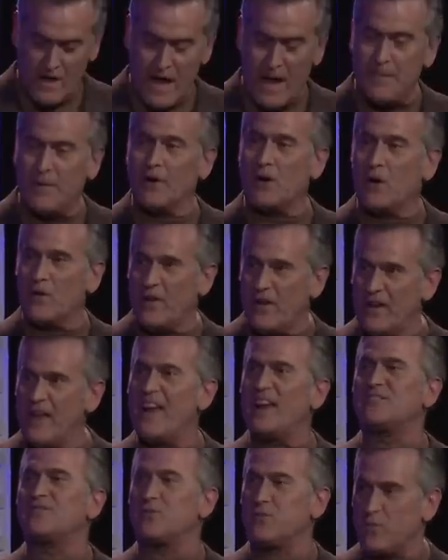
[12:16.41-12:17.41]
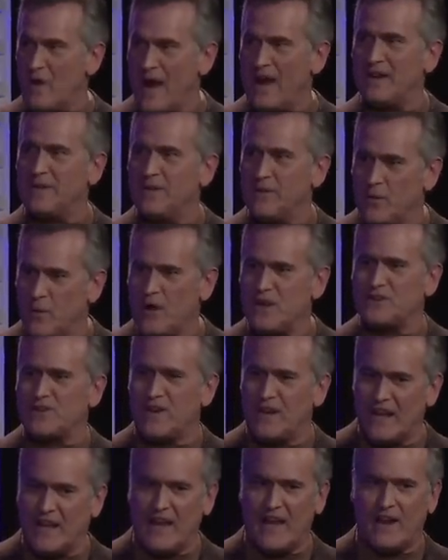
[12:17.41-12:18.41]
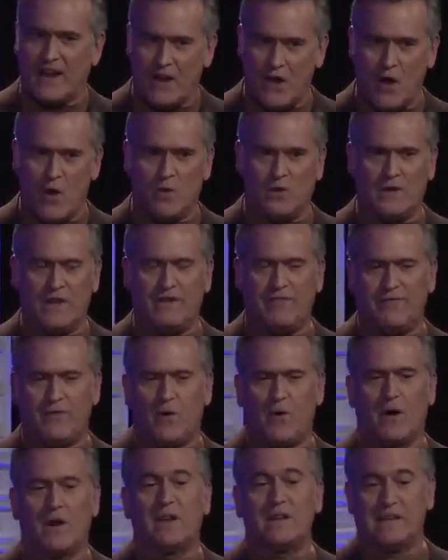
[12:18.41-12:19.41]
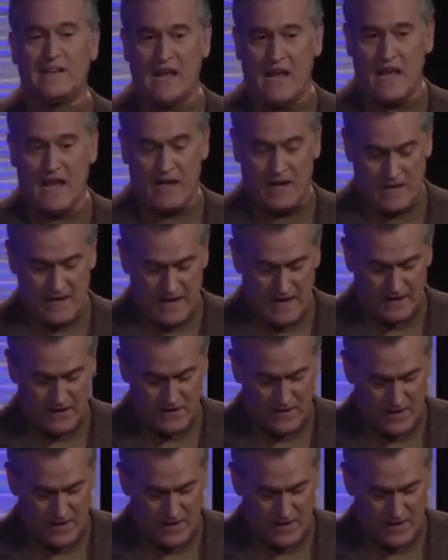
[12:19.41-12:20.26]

I'm going to go to the next random question again, only for Dan and